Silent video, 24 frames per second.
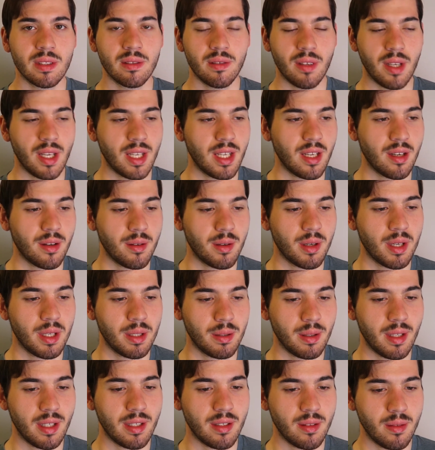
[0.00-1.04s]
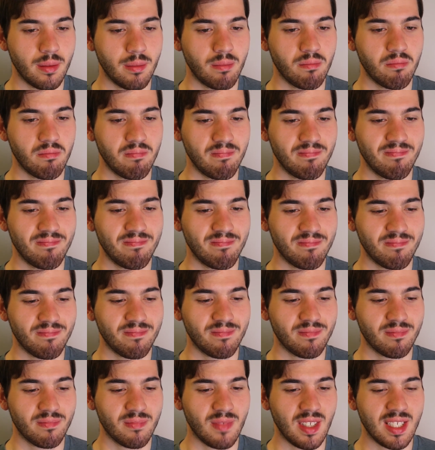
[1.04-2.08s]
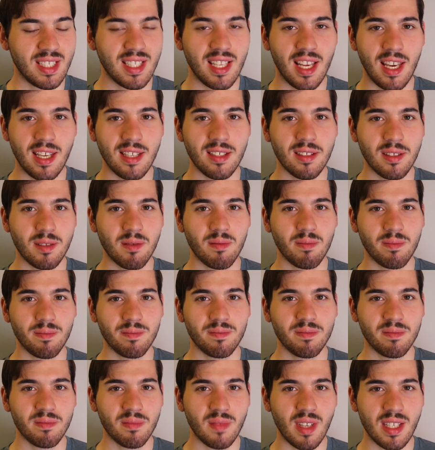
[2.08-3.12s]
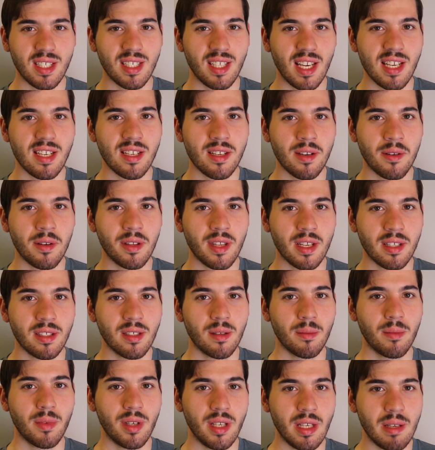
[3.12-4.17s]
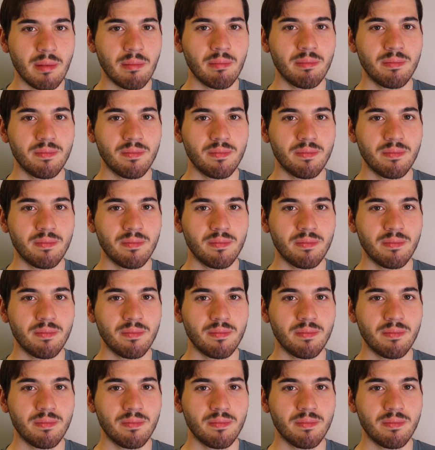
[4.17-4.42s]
And you know what? It's nice. It's nice knowing that somebody